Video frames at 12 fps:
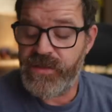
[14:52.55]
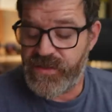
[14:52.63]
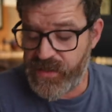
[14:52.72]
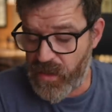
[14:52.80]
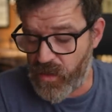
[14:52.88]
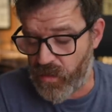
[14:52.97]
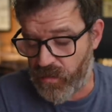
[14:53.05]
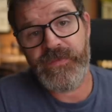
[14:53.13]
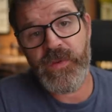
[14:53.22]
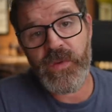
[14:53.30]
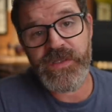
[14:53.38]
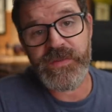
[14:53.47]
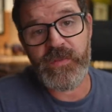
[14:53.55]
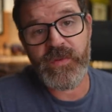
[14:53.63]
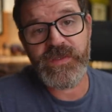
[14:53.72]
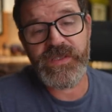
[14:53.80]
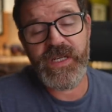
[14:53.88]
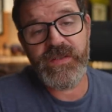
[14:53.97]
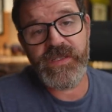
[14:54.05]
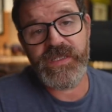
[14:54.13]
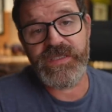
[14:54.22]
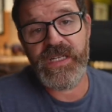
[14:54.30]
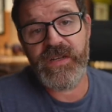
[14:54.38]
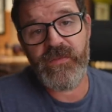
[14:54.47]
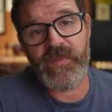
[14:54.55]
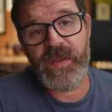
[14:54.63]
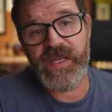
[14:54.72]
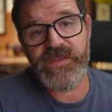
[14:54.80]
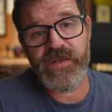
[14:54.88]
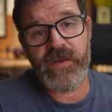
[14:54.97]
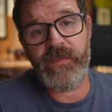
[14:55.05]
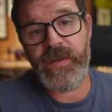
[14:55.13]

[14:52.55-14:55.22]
So if you want to support the channel, you can sign up for Patreon,